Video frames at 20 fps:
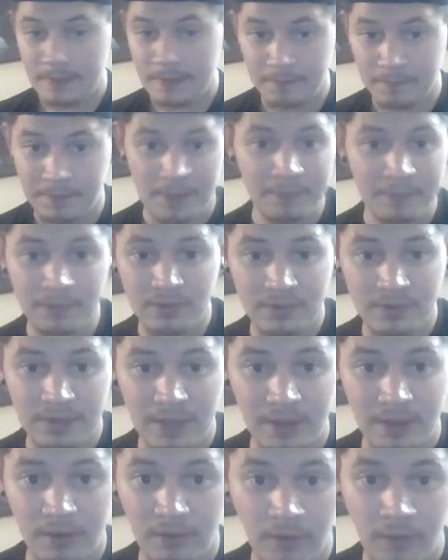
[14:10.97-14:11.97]
People are
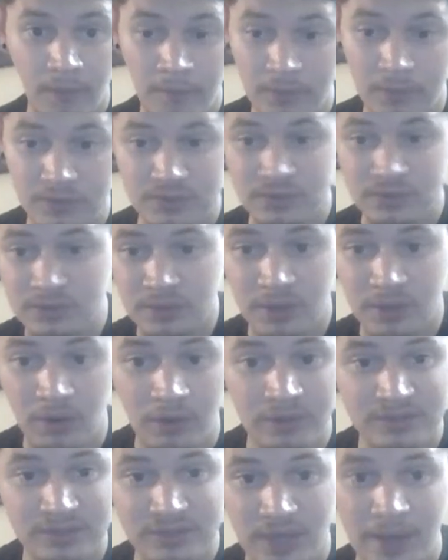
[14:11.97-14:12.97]
there almost, all
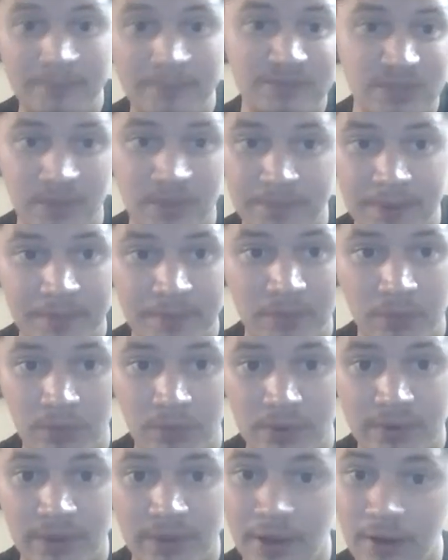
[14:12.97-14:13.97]
the time. Some people
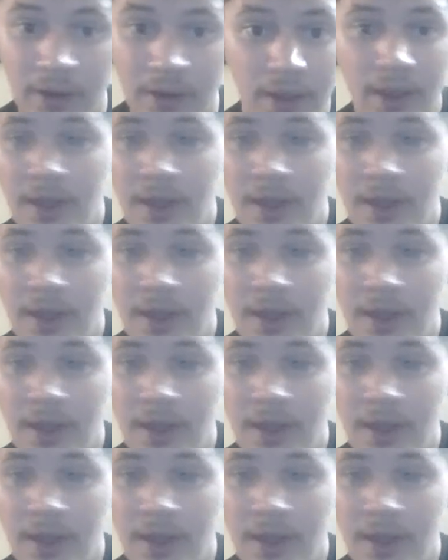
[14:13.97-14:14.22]
were there.